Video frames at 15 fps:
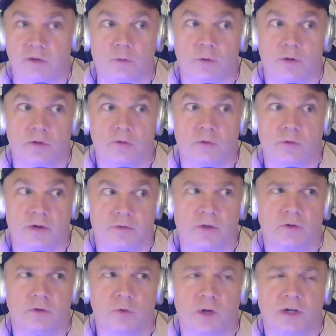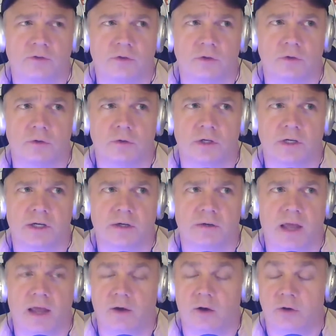You know, one of the I think the director
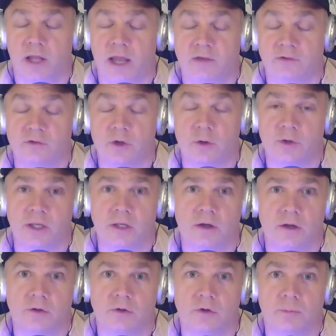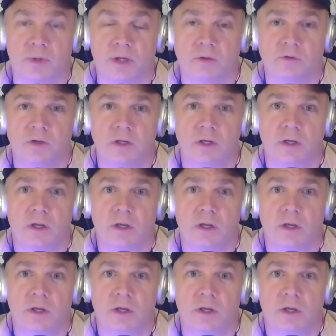uh, ha- already has a Tony under her belt,